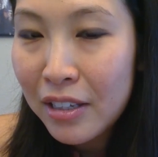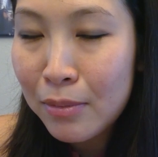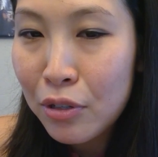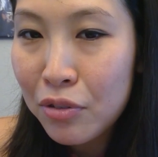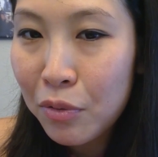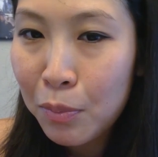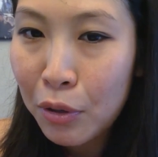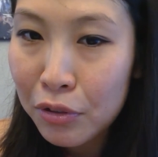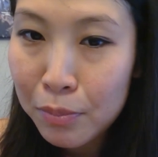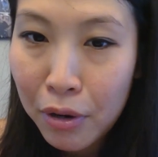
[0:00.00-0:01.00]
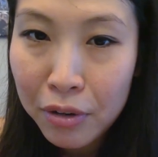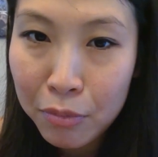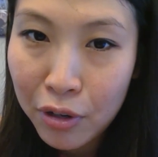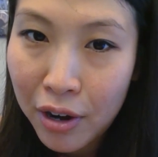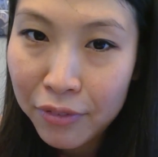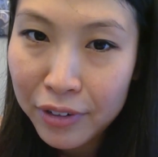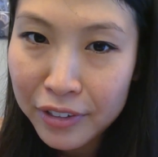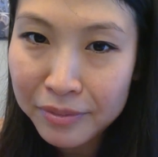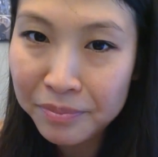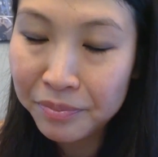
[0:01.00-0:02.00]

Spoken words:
especially with postpartum recovery.